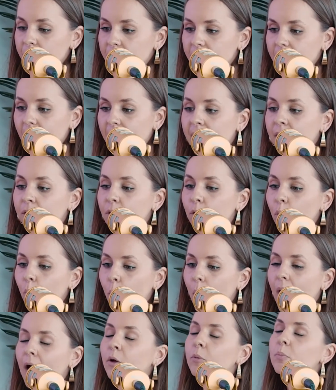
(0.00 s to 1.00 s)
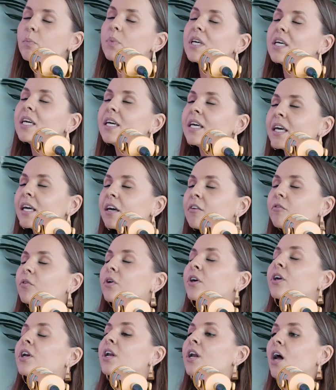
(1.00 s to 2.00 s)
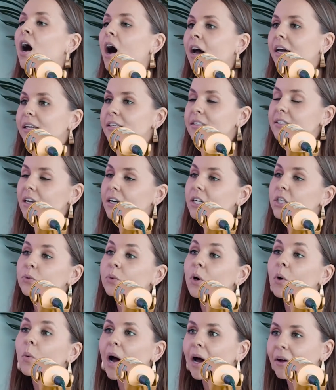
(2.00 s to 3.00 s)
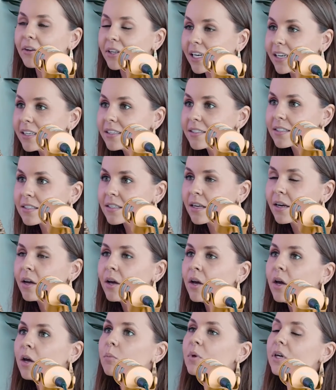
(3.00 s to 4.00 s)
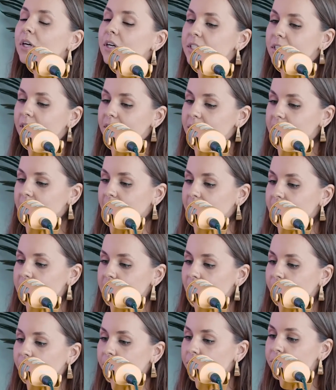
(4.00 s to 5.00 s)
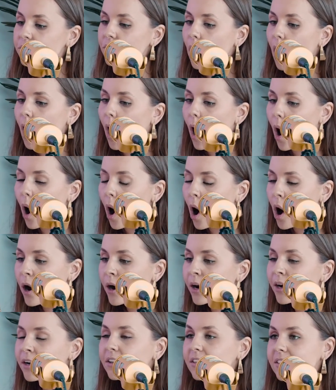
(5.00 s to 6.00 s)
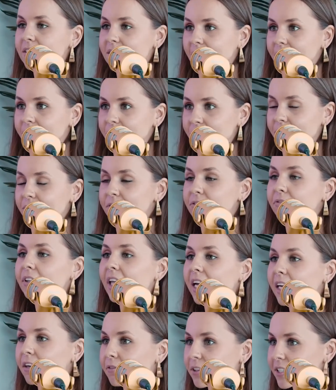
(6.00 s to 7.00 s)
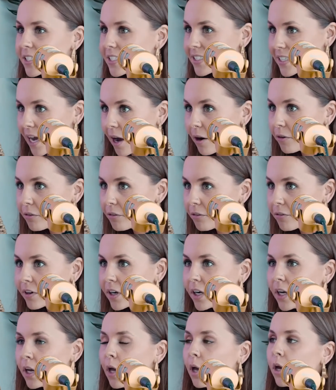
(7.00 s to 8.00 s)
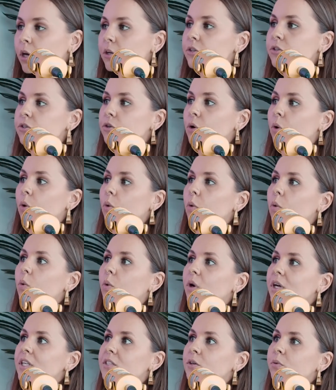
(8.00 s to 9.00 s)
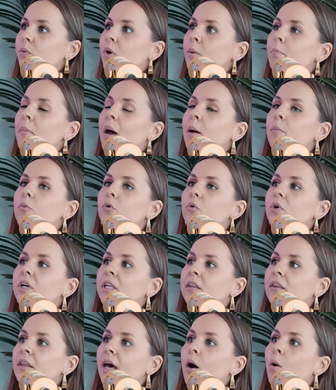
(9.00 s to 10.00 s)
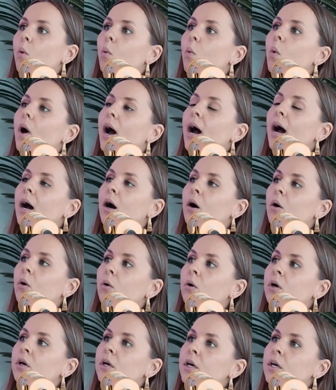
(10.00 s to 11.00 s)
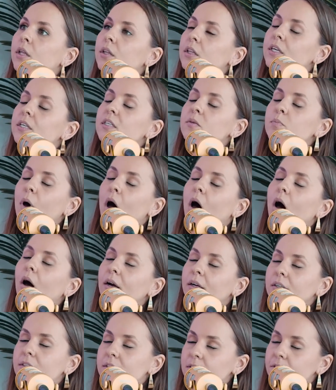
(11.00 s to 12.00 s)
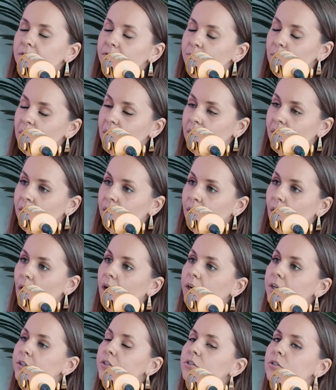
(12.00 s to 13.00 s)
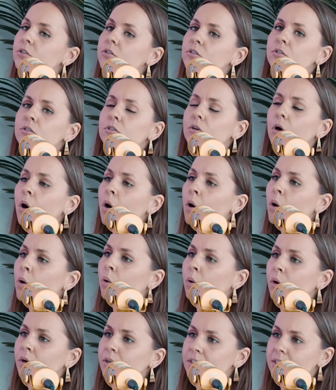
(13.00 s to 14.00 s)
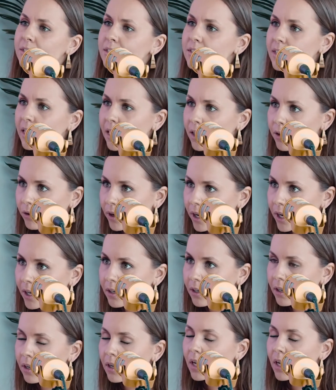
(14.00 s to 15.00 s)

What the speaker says: vital well-being if we're not in sexual wellness, because our sex centers are the centers of life itself. So it's a remembering that, wow, these parts of me are so sacred.